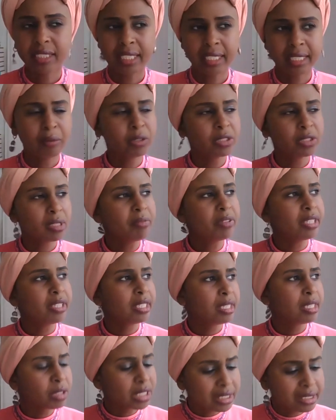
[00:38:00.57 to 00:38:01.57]
There was
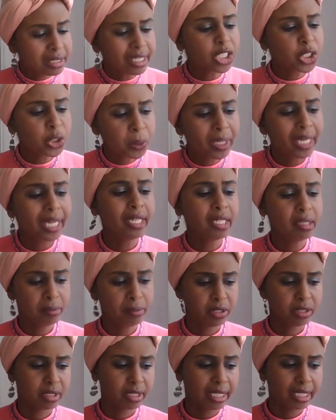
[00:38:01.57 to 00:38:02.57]
a sexual
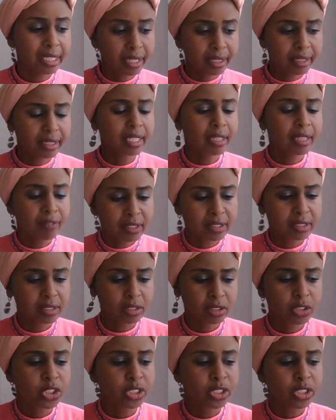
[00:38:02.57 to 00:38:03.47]
element, and I think there is